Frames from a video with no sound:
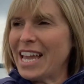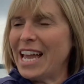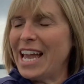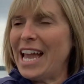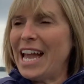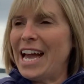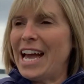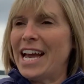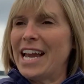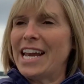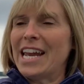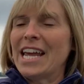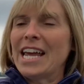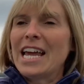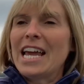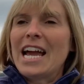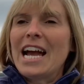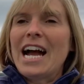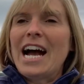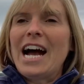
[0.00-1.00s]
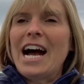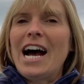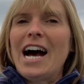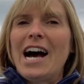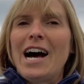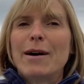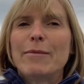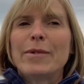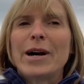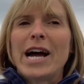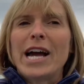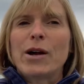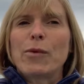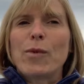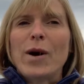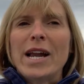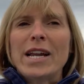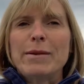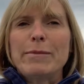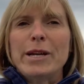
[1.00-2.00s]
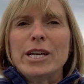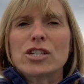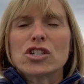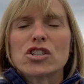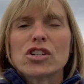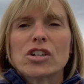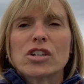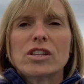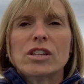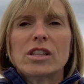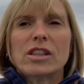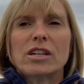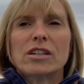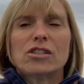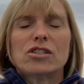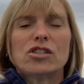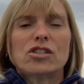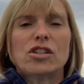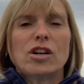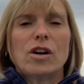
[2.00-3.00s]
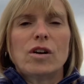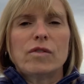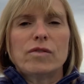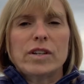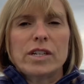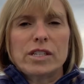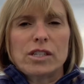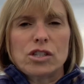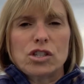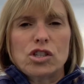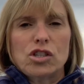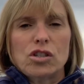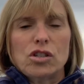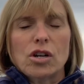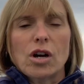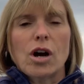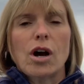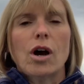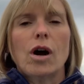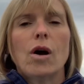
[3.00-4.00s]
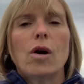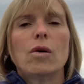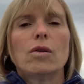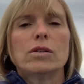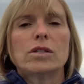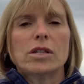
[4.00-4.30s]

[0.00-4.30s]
And I want to make sure that their stove isn't so